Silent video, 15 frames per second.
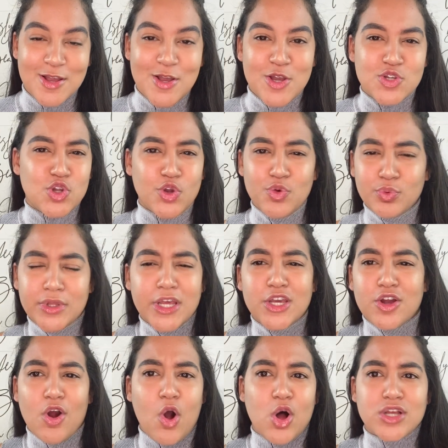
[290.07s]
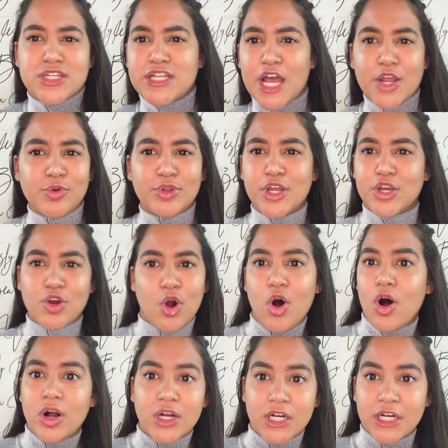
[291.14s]
So you think you're all set, you think you're
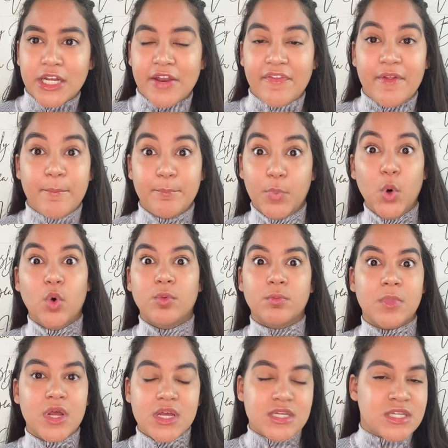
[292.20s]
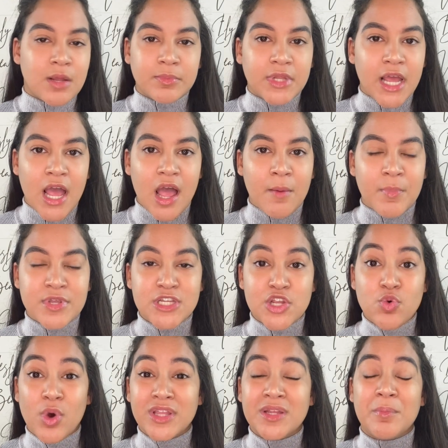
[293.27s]
all good, and then boom, something happens and you
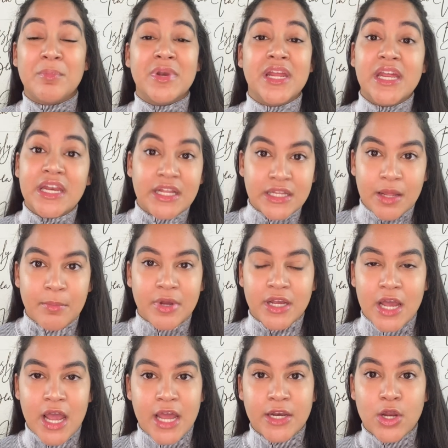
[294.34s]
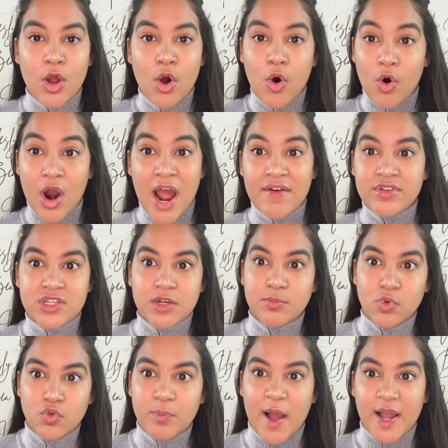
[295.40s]
end up needing them again or having to
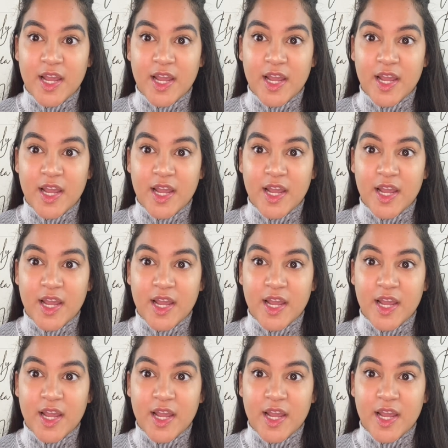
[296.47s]
move back